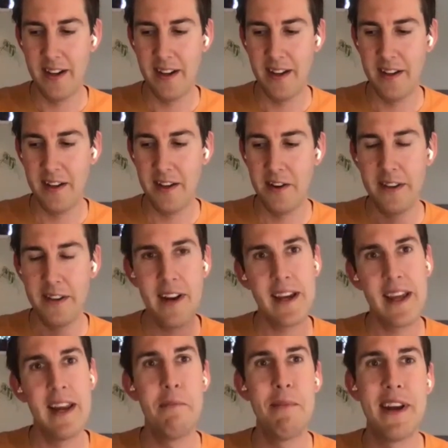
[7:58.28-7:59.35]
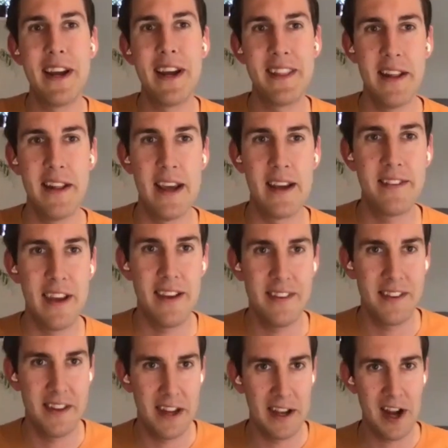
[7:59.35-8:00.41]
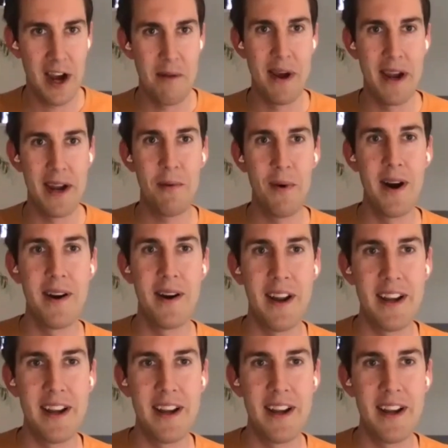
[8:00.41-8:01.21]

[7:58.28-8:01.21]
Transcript: you know, it's like a little bit like that X K C D comic where